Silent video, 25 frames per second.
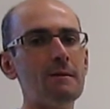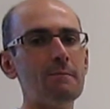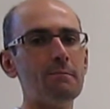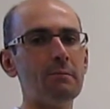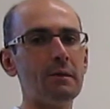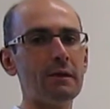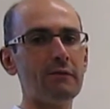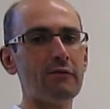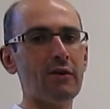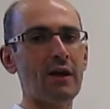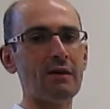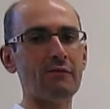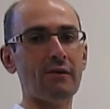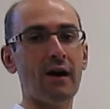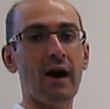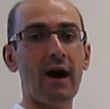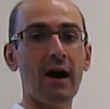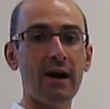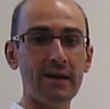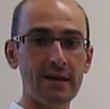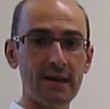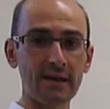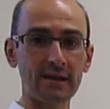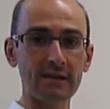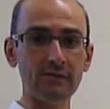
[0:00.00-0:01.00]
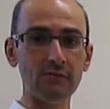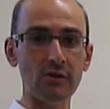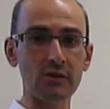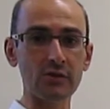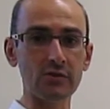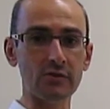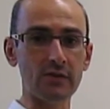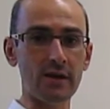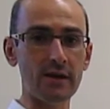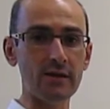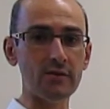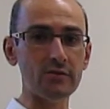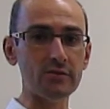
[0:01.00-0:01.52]
But if you have a high
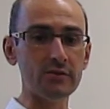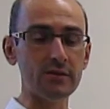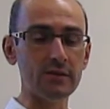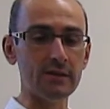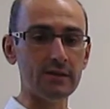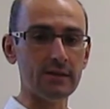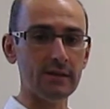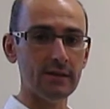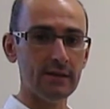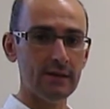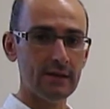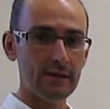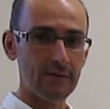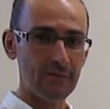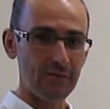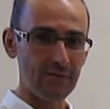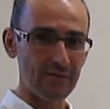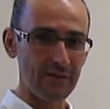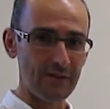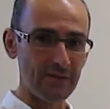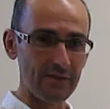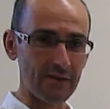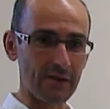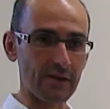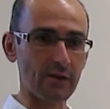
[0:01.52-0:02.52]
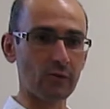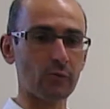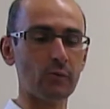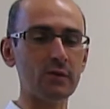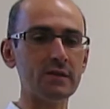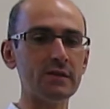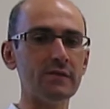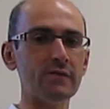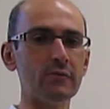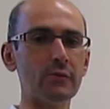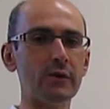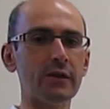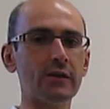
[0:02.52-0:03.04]
activation energy, then the increase
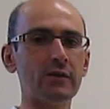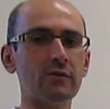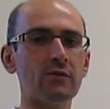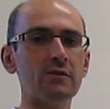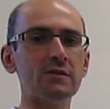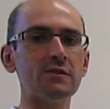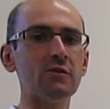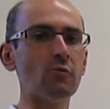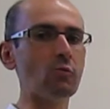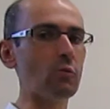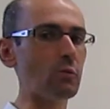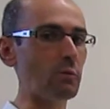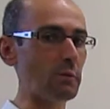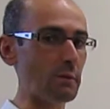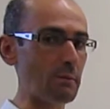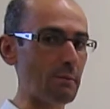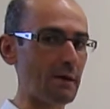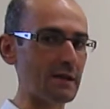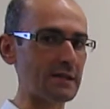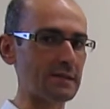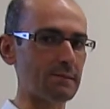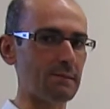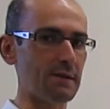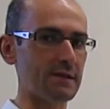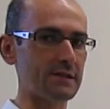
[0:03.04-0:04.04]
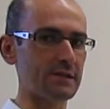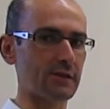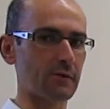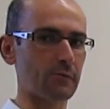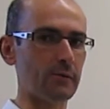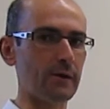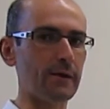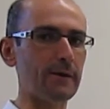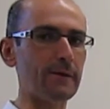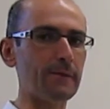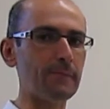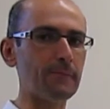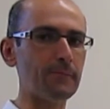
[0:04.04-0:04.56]
in rate constant will be much, much
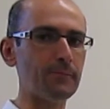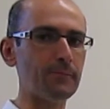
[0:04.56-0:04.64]
greater.